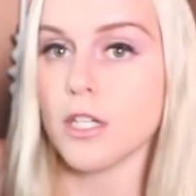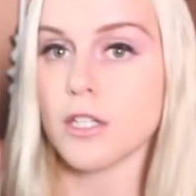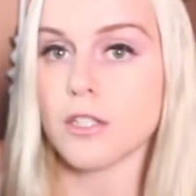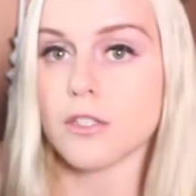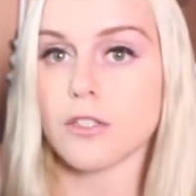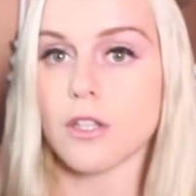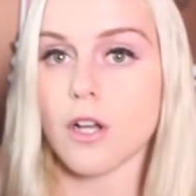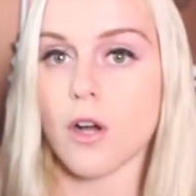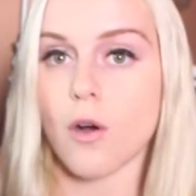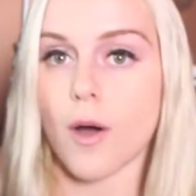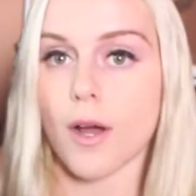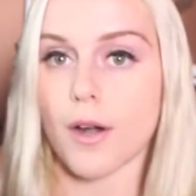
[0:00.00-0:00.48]

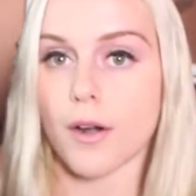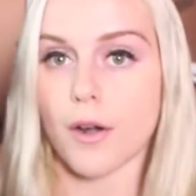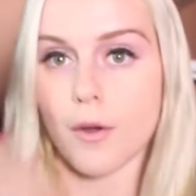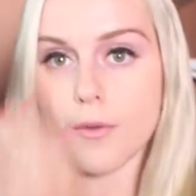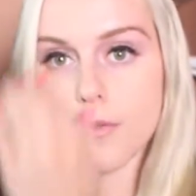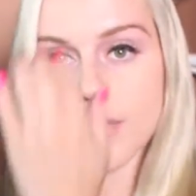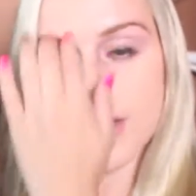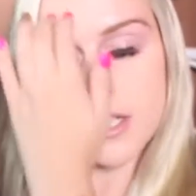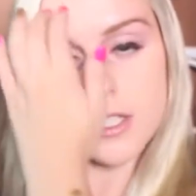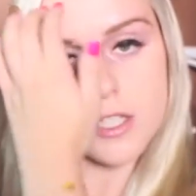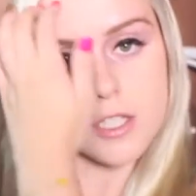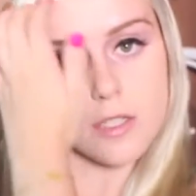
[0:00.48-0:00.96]
So I don't know,
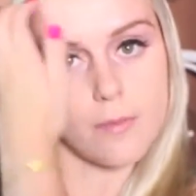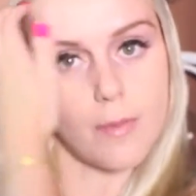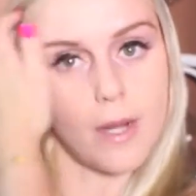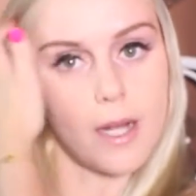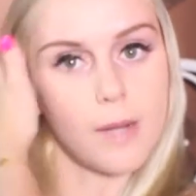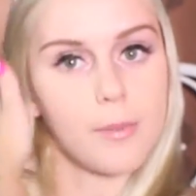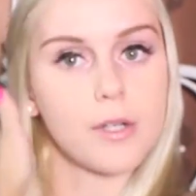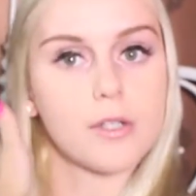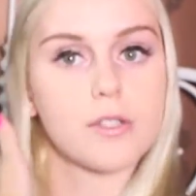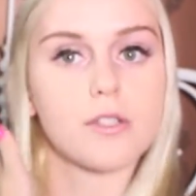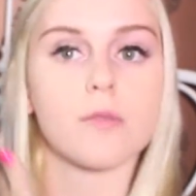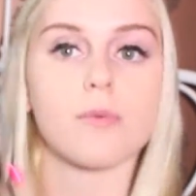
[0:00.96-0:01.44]
that's just
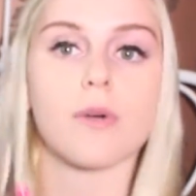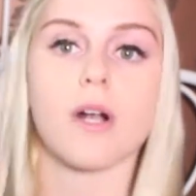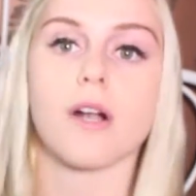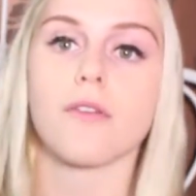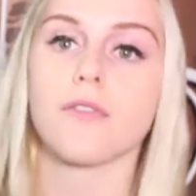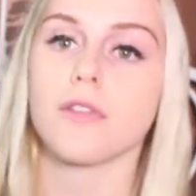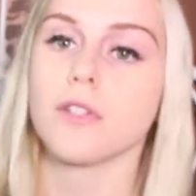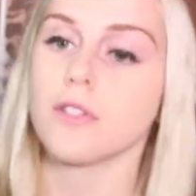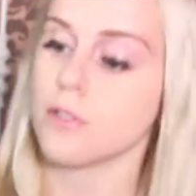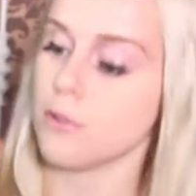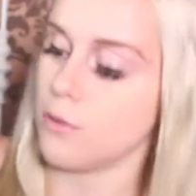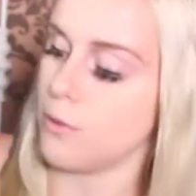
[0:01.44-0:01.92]
my personal preference.